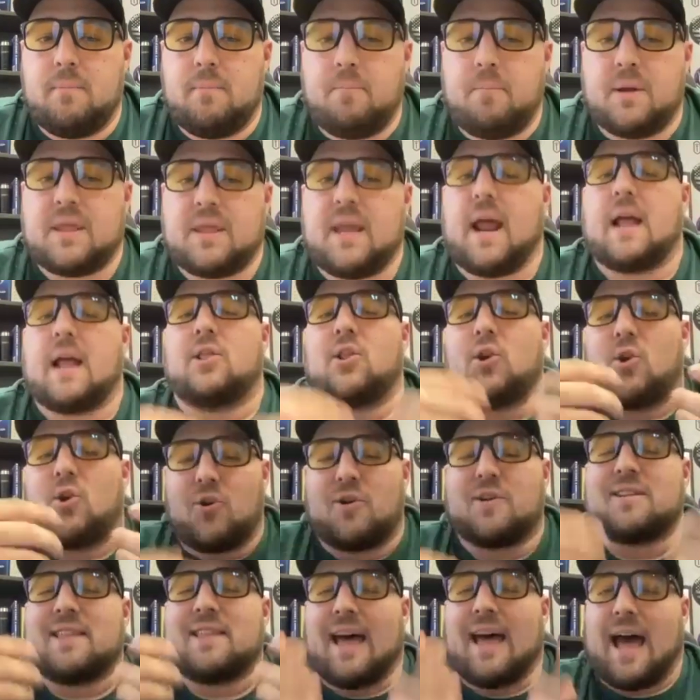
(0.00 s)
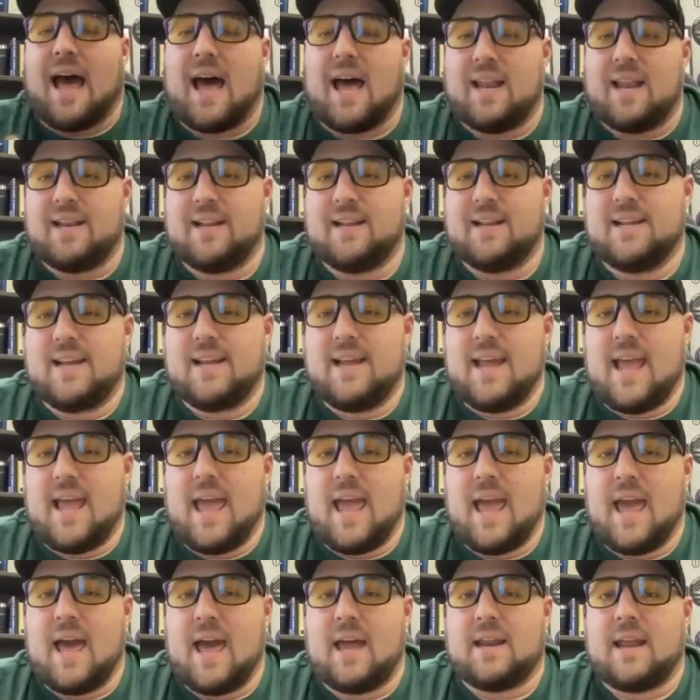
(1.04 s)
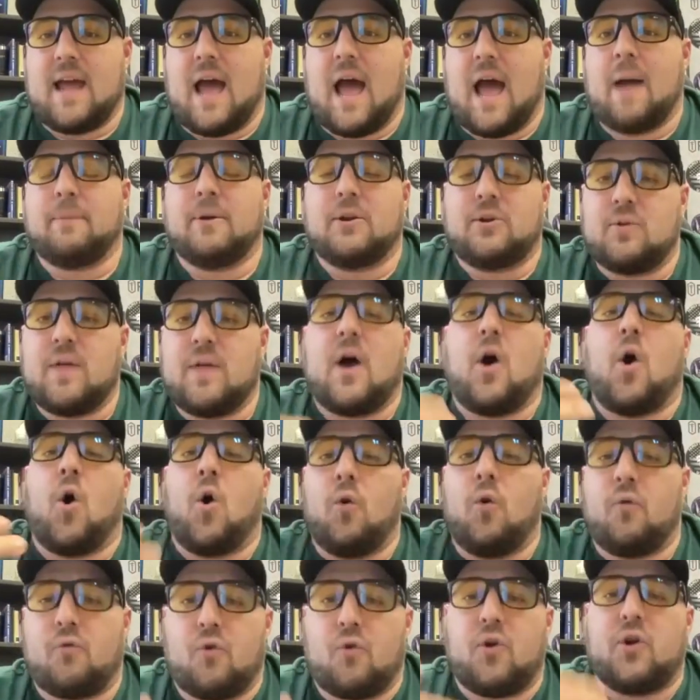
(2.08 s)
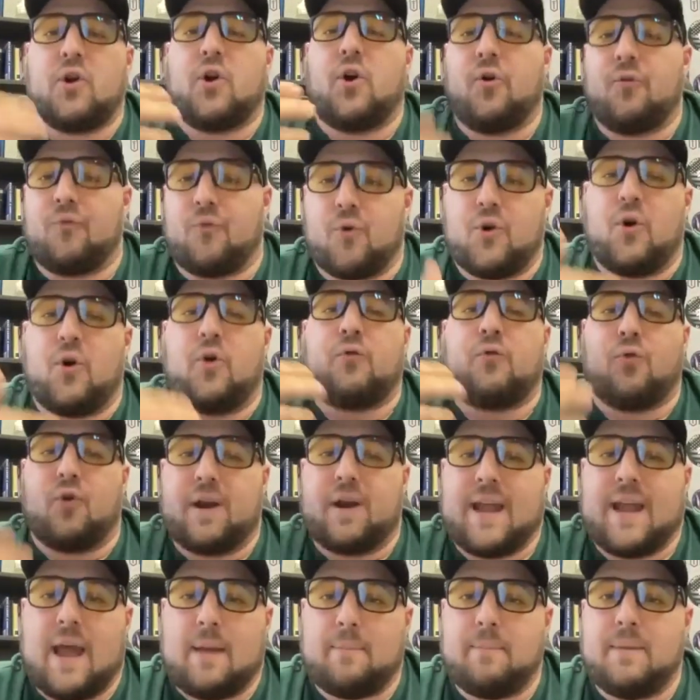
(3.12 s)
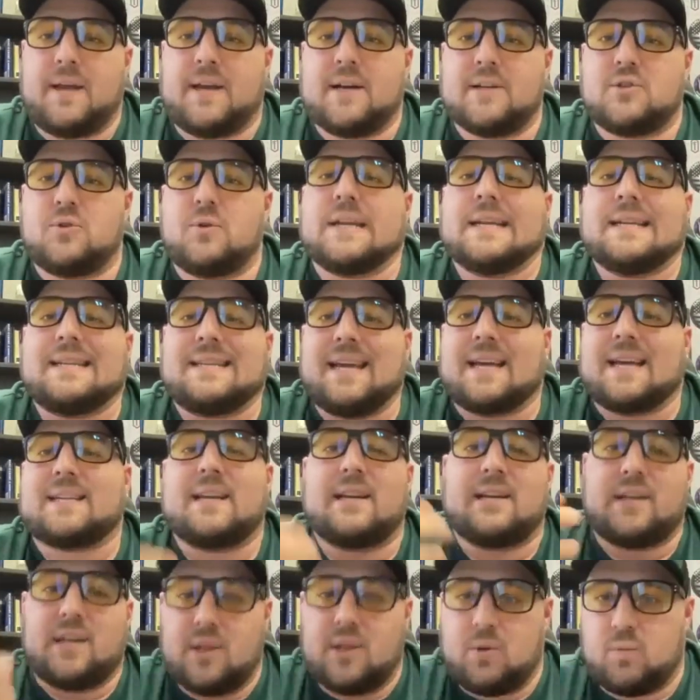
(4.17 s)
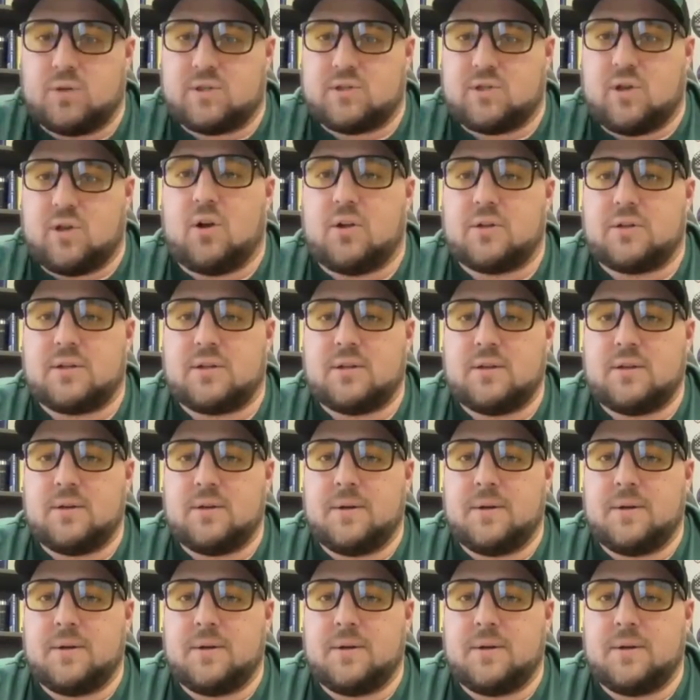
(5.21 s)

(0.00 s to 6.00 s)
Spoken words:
But then I learned that, and I'm going to do that over and over and over again because you get addicted to the result.